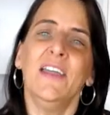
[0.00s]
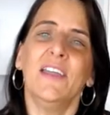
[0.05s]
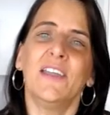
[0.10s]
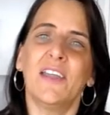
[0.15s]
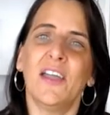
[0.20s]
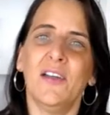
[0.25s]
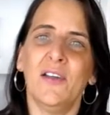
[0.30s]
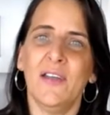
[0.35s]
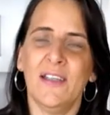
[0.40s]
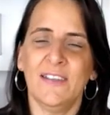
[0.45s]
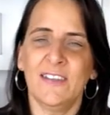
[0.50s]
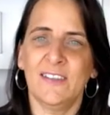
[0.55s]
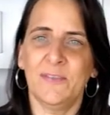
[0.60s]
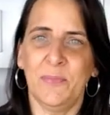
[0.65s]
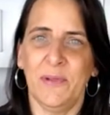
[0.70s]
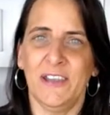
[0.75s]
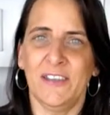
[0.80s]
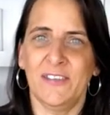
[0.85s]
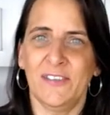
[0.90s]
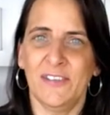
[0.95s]
Go and
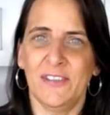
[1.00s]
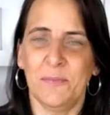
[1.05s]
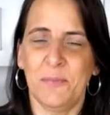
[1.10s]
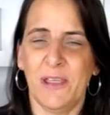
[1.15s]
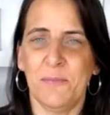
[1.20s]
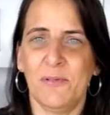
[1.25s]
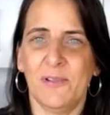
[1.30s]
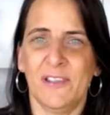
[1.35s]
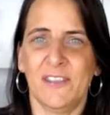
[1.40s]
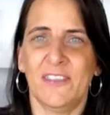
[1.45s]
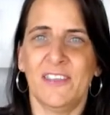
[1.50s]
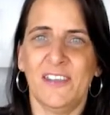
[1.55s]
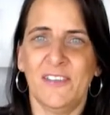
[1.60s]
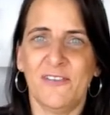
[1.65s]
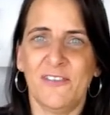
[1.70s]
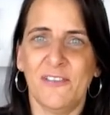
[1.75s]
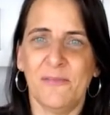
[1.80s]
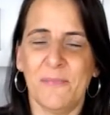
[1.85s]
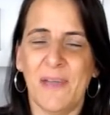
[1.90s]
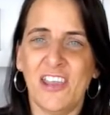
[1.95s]
speak to the people at the
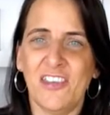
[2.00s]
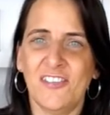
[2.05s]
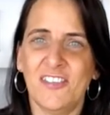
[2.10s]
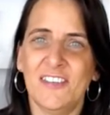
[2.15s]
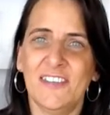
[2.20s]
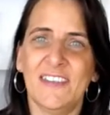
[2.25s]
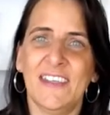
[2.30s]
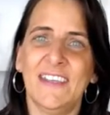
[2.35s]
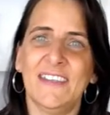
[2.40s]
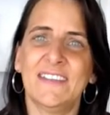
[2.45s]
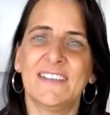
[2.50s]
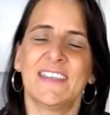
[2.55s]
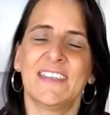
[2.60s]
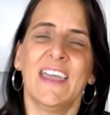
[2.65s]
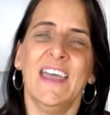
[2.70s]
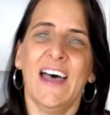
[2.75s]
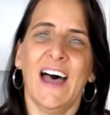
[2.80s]
information desk.